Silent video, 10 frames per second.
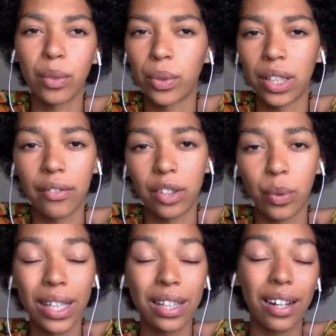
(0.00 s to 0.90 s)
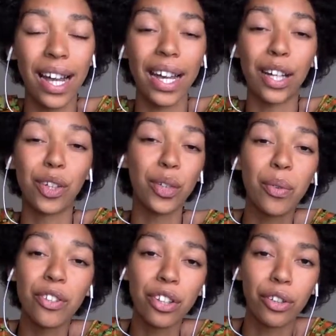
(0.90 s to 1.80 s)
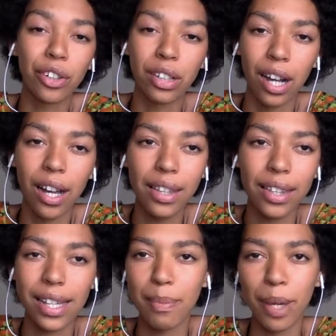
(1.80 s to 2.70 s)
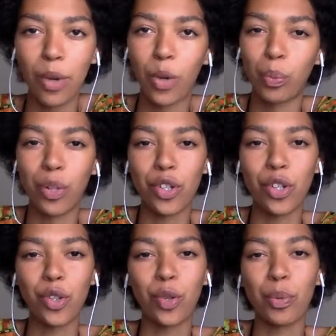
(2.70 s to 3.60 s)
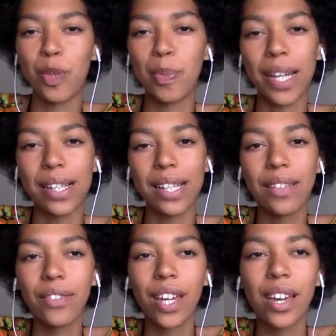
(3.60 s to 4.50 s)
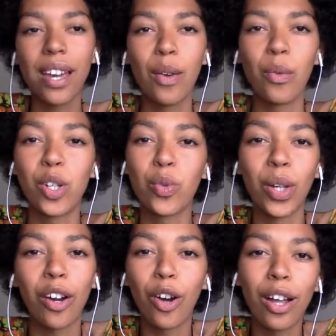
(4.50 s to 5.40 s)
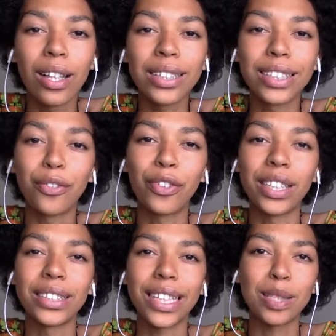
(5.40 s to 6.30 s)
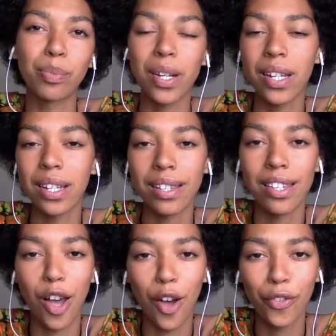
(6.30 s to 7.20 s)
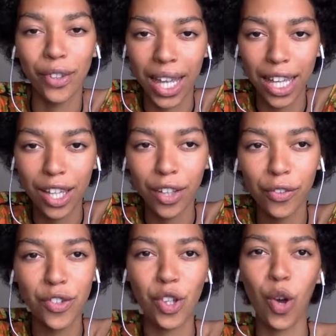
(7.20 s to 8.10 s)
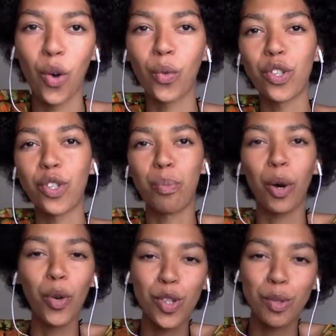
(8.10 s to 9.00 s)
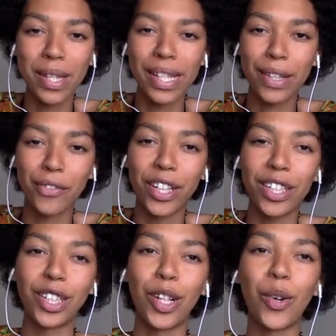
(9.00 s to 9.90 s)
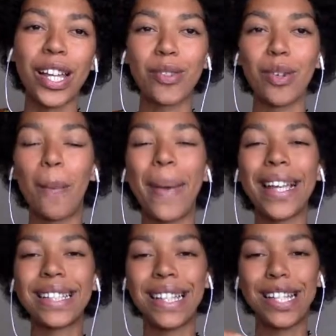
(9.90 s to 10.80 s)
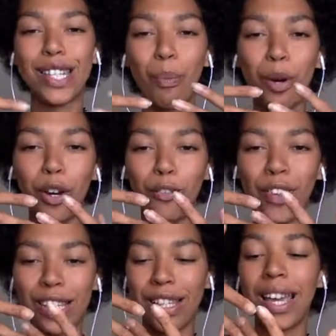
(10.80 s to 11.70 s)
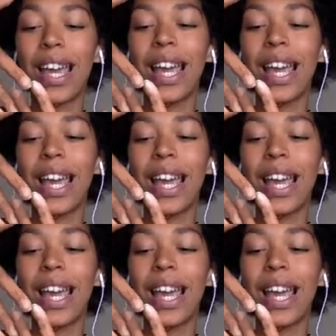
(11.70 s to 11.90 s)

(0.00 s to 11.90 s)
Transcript: like whatever, whether I agree with it or not, that's my own personal perspective, which we are all different expressions of life. So we're supposed to be different, you know, that's what makes it so perfect.